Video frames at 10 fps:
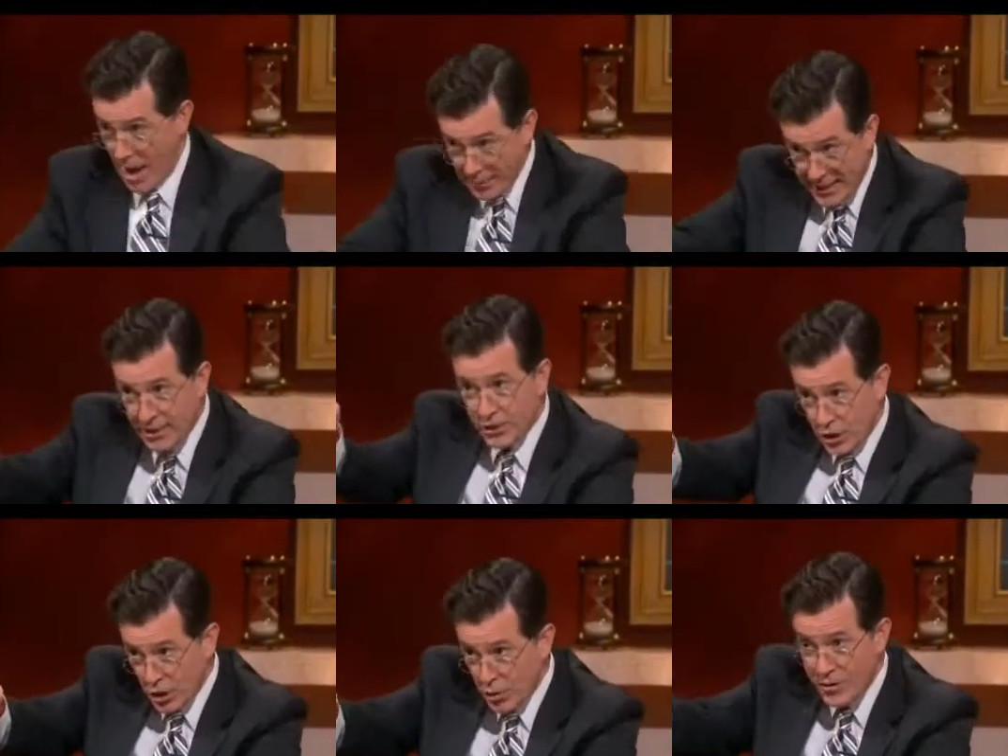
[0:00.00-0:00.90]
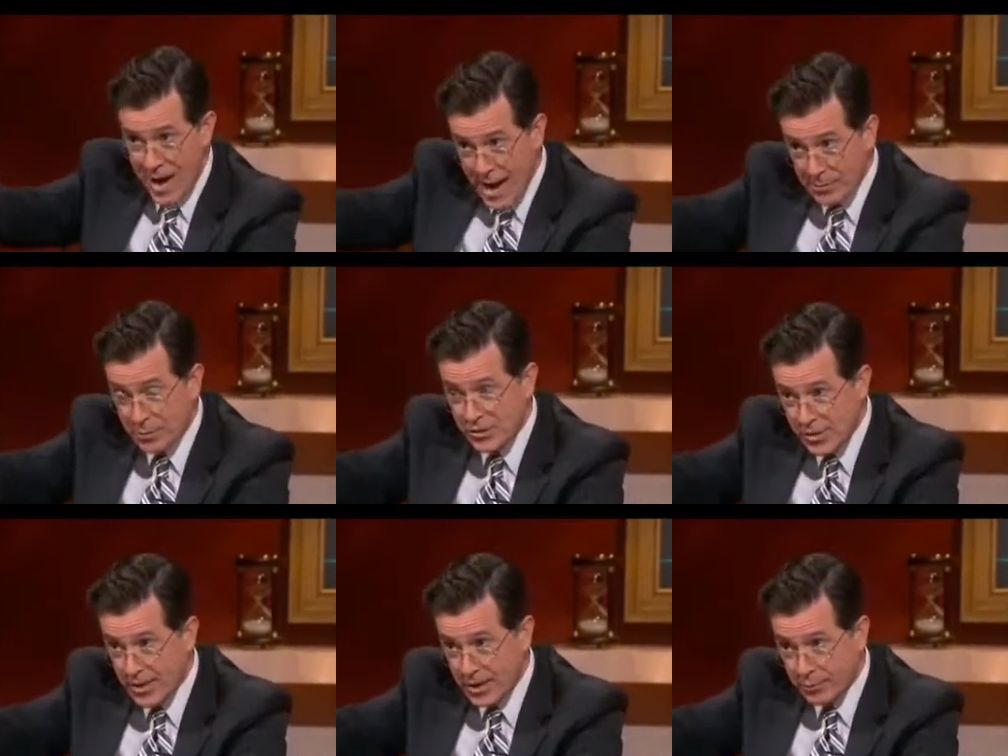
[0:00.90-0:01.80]
I'm killing you.
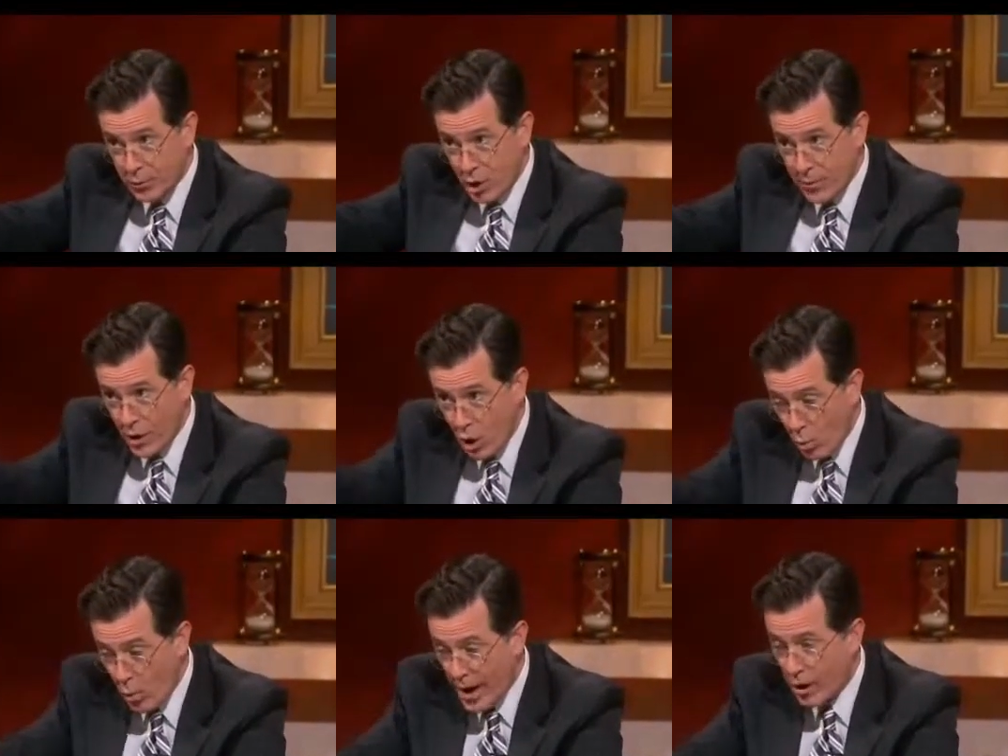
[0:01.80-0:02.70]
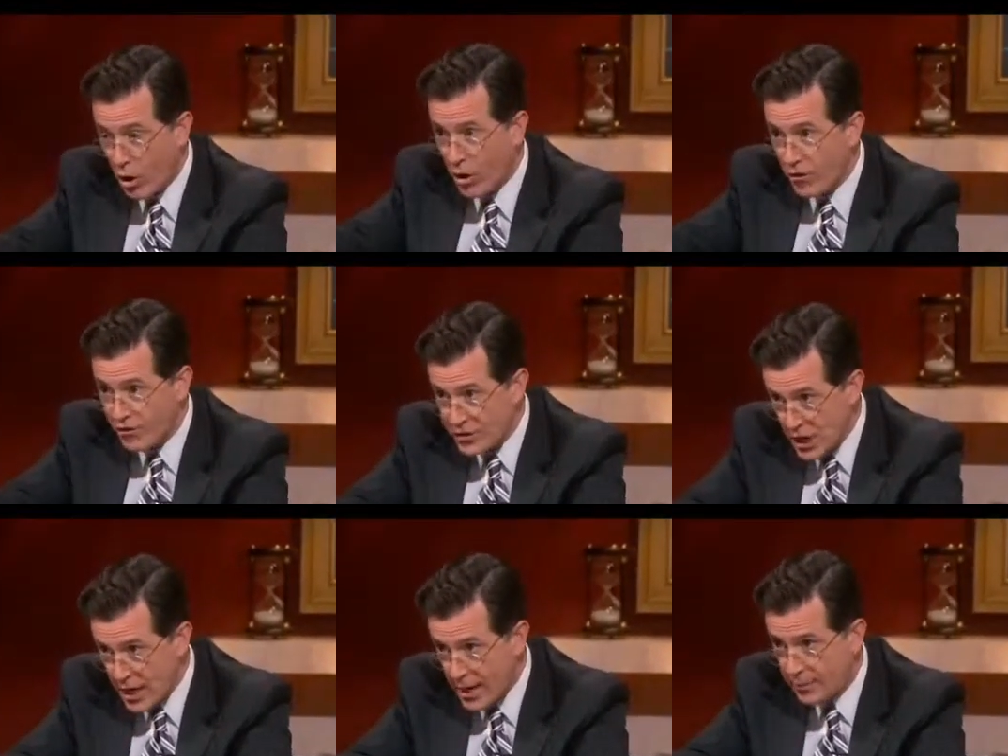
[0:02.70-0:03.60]
9% unemployment. Where are the
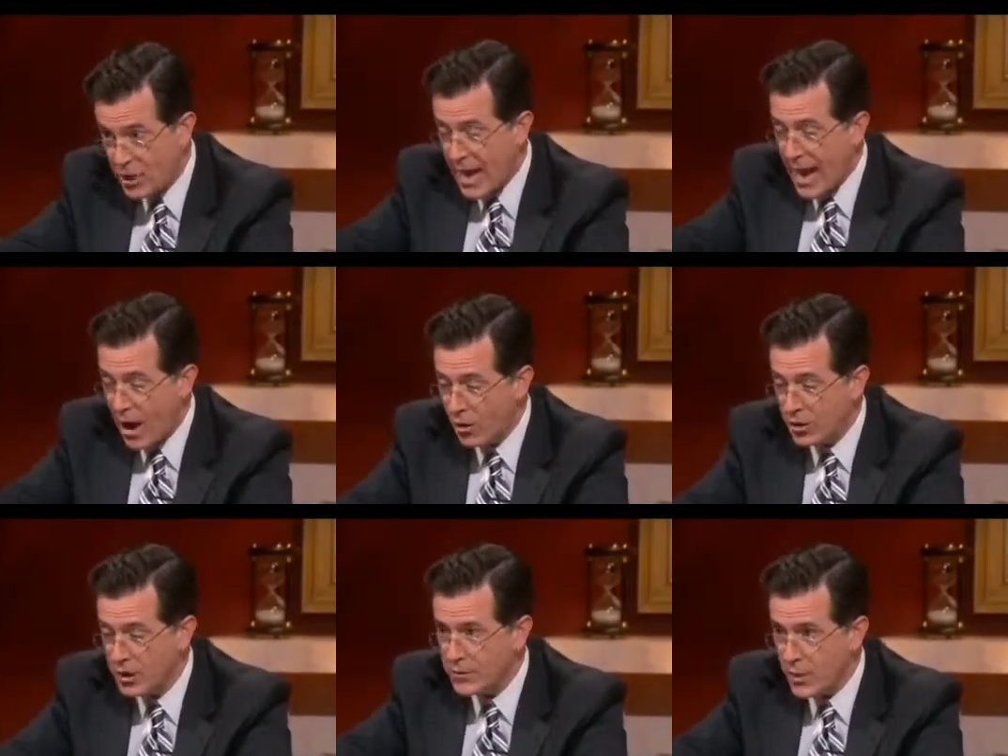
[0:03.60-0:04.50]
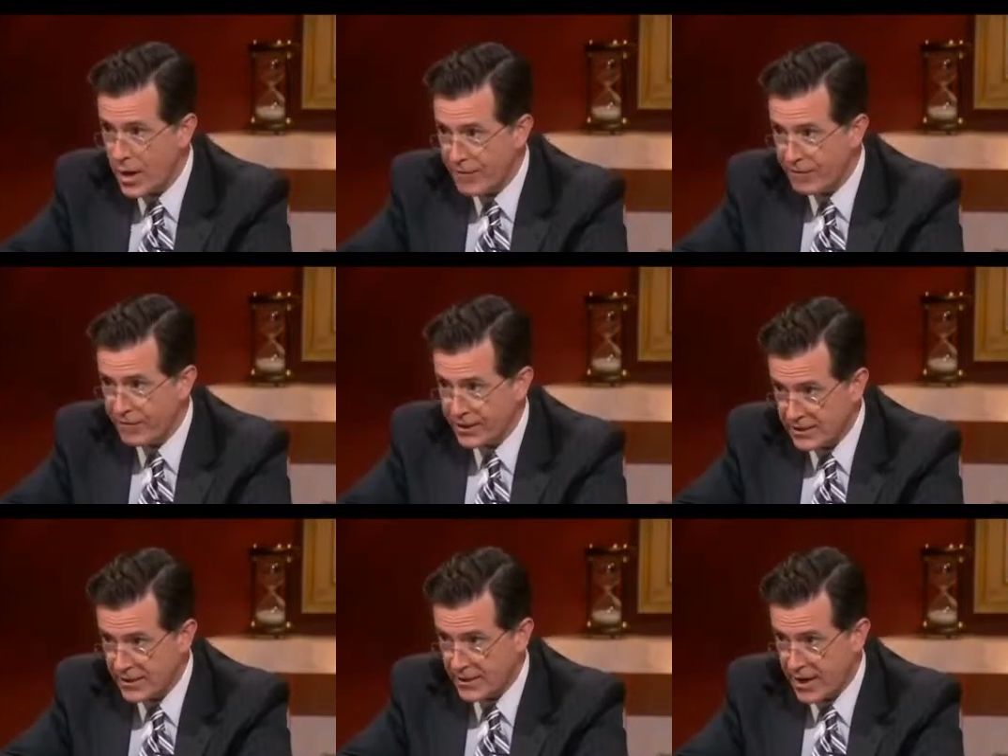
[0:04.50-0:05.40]
jobs? How come you haven't
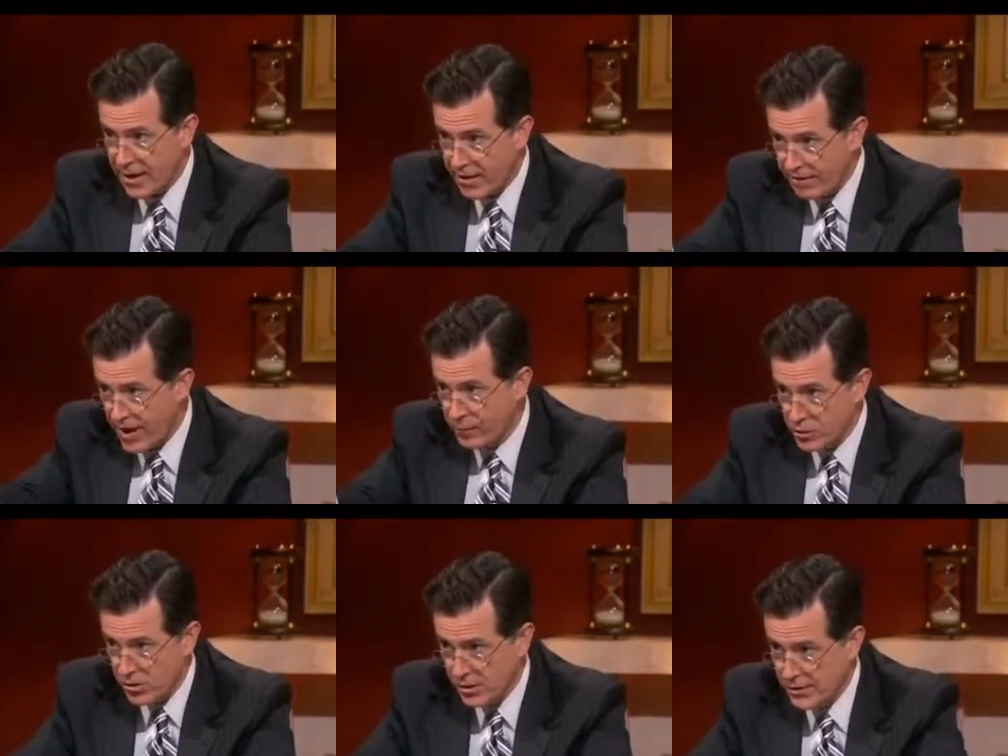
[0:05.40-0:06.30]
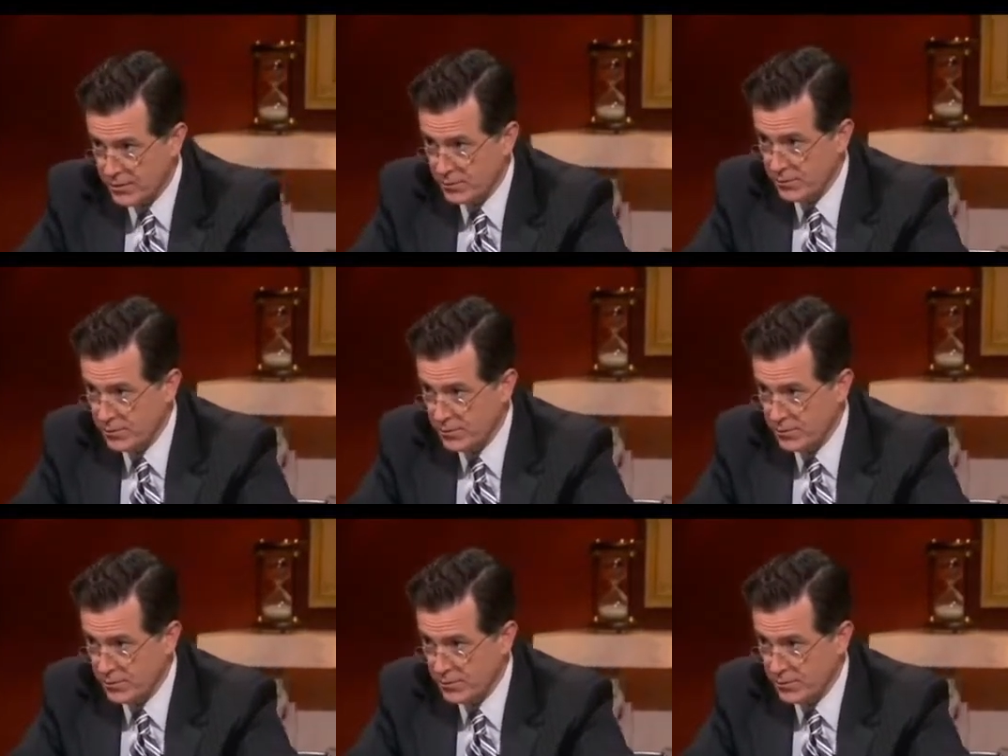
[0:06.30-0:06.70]
fixed it yet? 5 words or less.